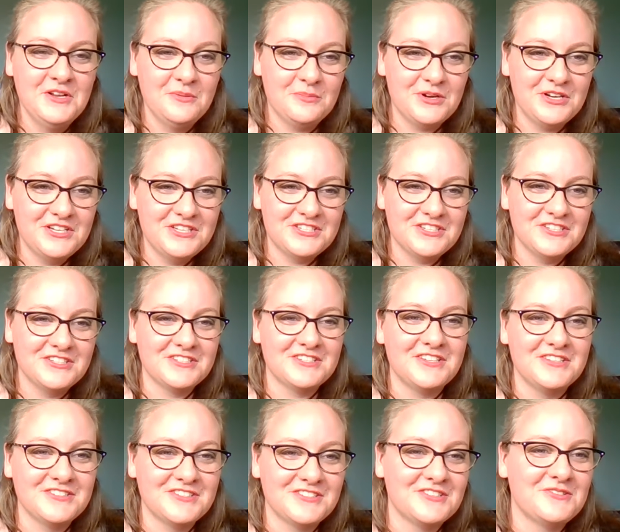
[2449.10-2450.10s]
Pretty sure it's
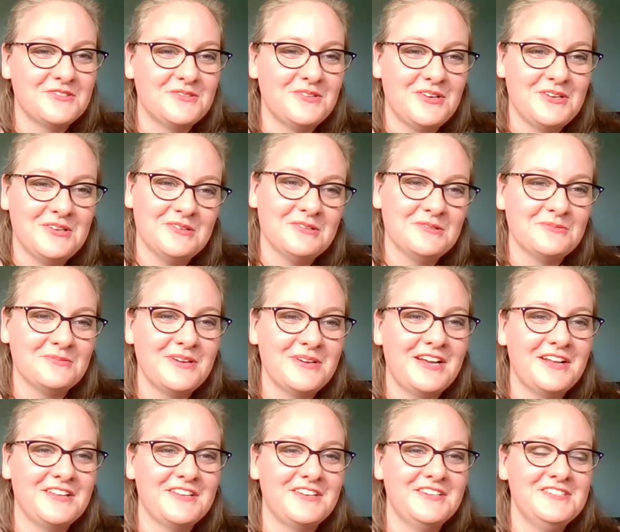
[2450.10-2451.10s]
also all
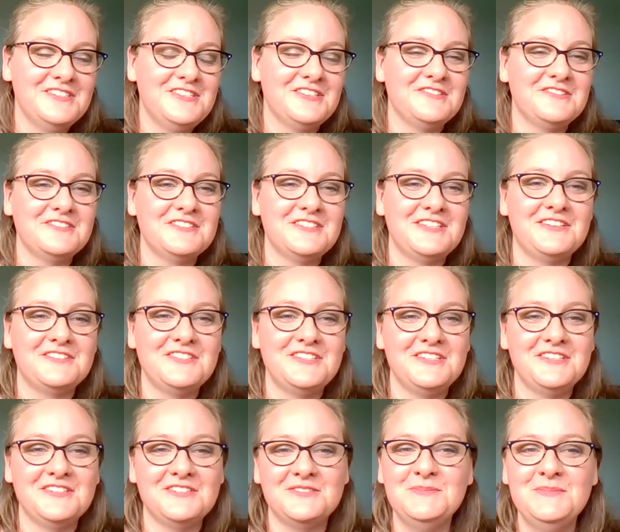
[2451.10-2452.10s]
reality shows now
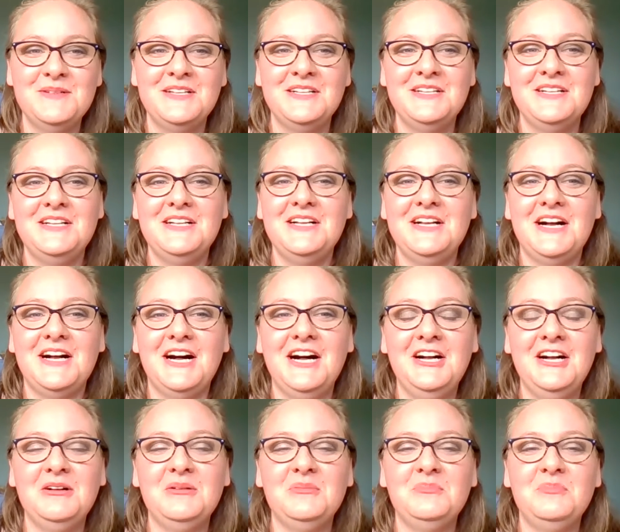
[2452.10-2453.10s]
too.
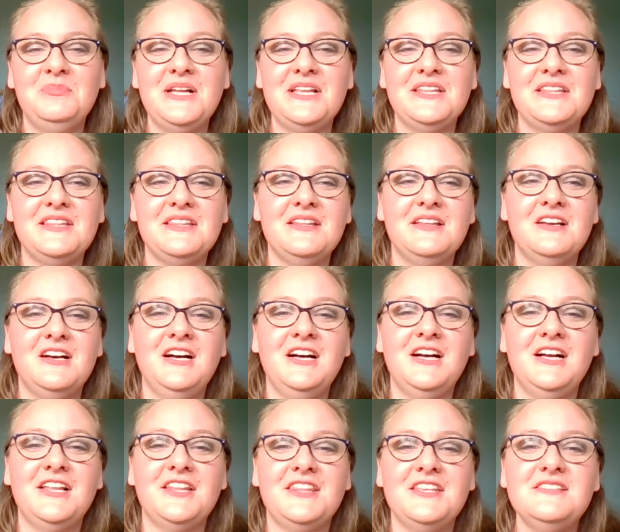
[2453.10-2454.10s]
But
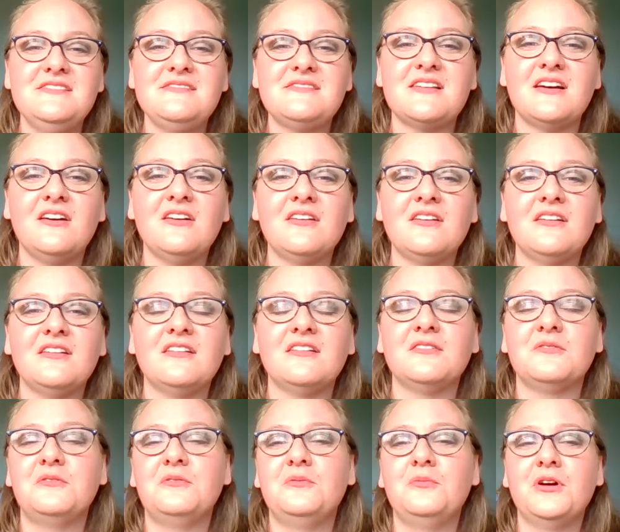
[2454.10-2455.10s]
these
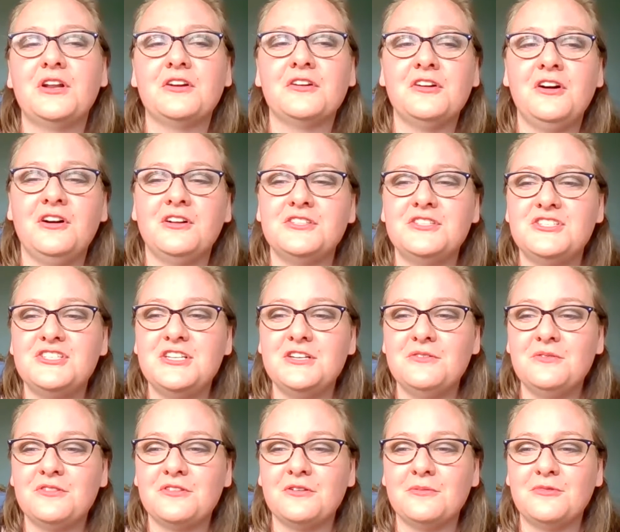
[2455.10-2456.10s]
are what are called
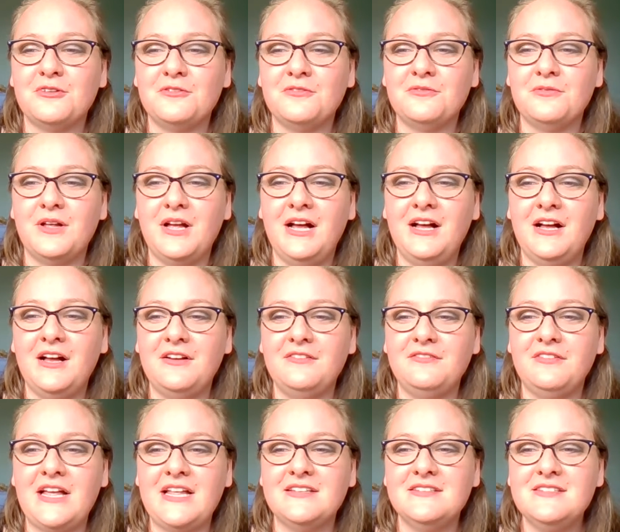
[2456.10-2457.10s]
geothermal
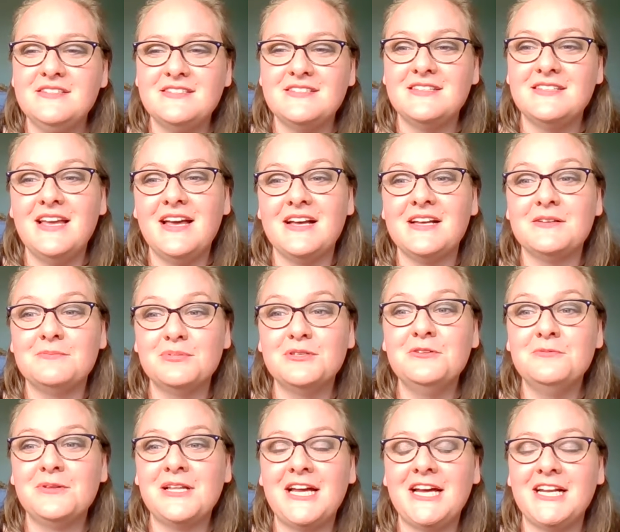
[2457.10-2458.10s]
vents. Yeah,
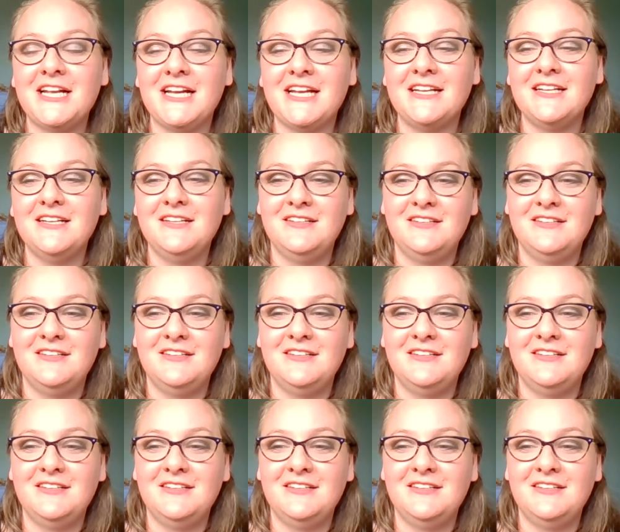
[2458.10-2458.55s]
Blue Planet.